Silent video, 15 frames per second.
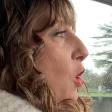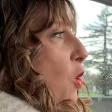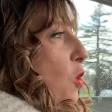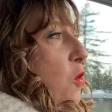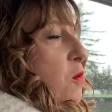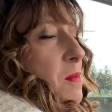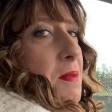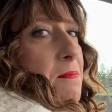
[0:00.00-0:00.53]

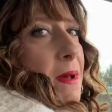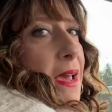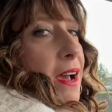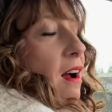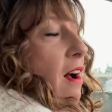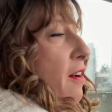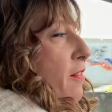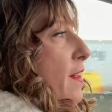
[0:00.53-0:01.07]
home and
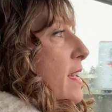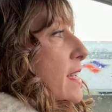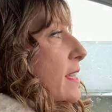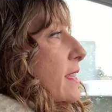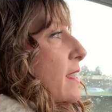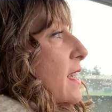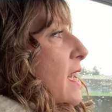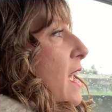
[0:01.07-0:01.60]
my
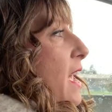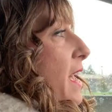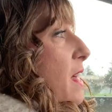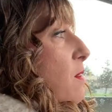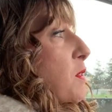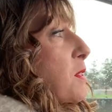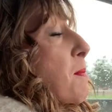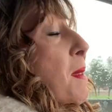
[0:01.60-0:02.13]
office,
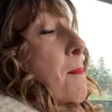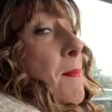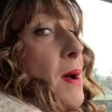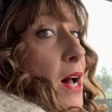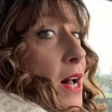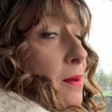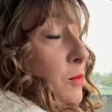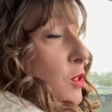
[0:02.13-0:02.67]
and that was my
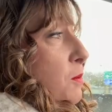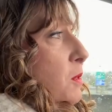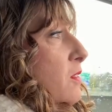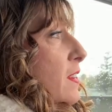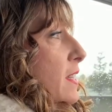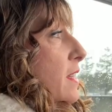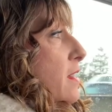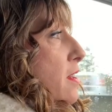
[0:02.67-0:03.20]
mom. She
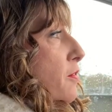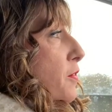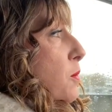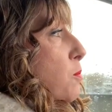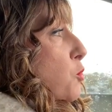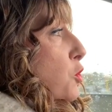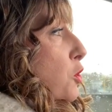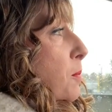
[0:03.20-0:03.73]
was visiting
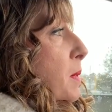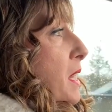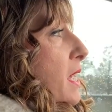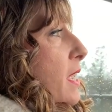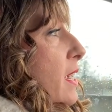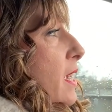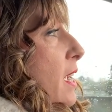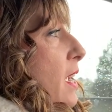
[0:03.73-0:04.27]
from
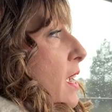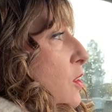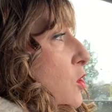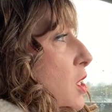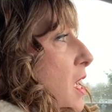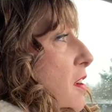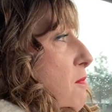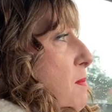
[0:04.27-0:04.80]
Germany.
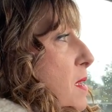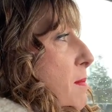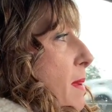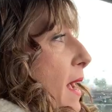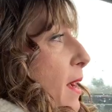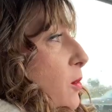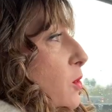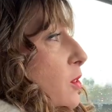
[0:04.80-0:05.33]
She gave me
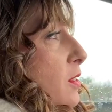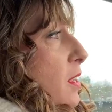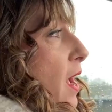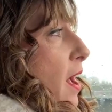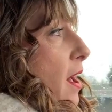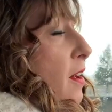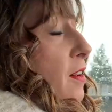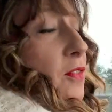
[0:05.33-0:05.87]
about
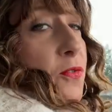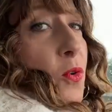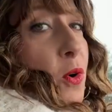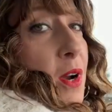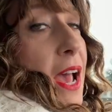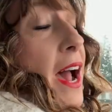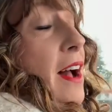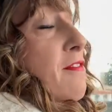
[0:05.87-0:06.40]

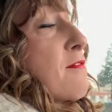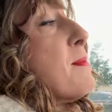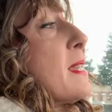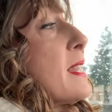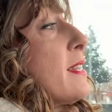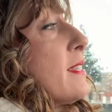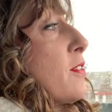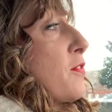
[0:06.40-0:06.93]
4.5
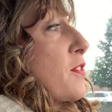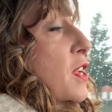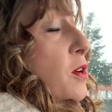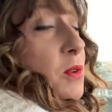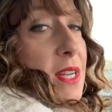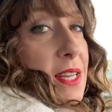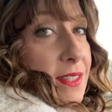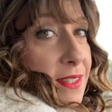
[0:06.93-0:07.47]
minutes of
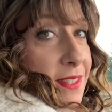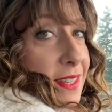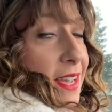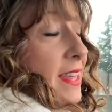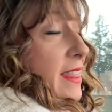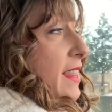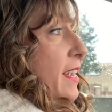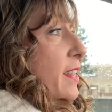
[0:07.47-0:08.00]
notice,
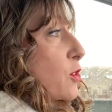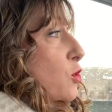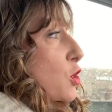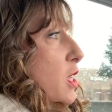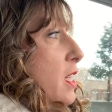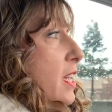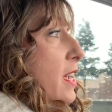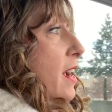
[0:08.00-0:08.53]
and then
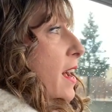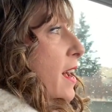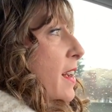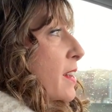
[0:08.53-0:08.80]
she